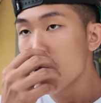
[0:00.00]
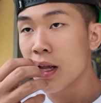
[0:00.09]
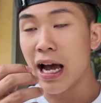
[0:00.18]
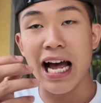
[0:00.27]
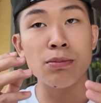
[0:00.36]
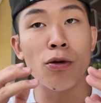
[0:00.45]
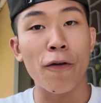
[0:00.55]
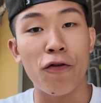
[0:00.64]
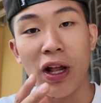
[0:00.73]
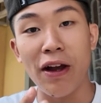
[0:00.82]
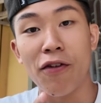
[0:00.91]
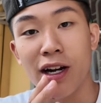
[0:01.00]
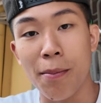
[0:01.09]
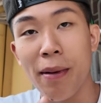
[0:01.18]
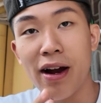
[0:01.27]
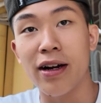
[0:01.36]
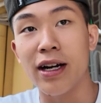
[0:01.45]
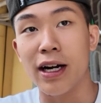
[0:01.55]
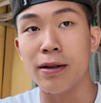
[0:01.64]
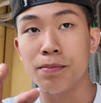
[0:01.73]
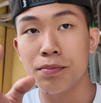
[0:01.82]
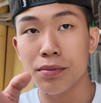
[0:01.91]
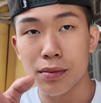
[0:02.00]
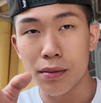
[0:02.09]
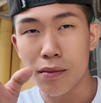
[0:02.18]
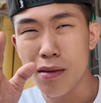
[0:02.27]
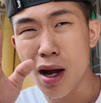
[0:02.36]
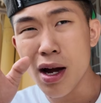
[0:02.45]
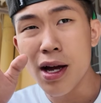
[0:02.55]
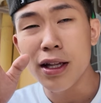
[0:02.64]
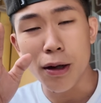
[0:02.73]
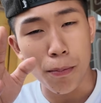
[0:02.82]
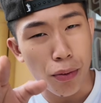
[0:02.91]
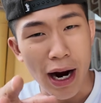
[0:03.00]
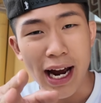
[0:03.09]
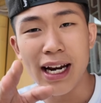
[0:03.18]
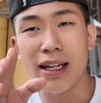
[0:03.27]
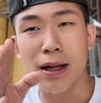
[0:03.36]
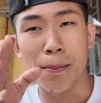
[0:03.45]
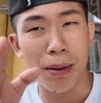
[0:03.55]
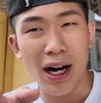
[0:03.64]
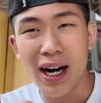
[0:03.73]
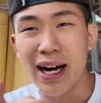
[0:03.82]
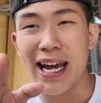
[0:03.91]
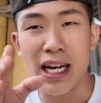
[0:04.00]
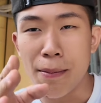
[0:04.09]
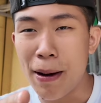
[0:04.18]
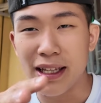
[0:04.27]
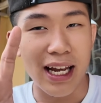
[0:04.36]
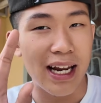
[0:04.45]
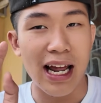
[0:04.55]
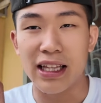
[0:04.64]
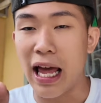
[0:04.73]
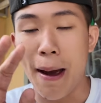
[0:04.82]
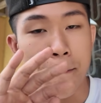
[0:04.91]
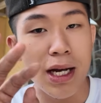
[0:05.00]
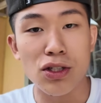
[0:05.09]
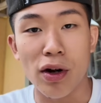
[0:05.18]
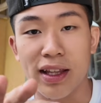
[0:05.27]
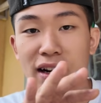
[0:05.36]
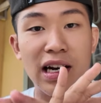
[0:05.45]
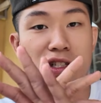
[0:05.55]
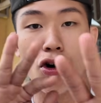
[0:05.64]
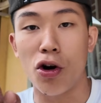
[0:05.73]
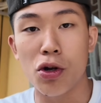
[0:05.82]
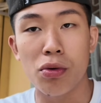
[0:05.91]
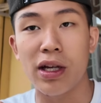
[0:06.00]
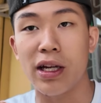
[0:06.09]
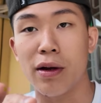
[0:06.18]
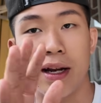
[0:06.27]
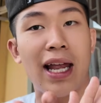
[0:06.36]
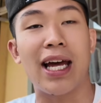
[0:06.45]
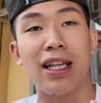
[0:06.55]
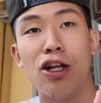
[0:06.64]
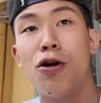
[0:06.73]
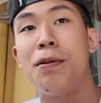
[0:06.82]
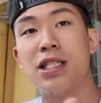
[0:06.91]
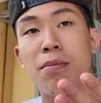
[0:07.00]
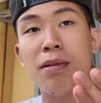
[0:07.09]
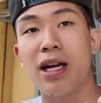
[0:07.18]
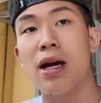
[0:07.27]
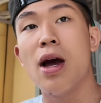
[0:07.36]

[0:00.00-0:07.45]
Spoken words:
It has more flavor in America. The bread, the bud, and the pate, that mix right there, that's all you need. And like a little piece of meat.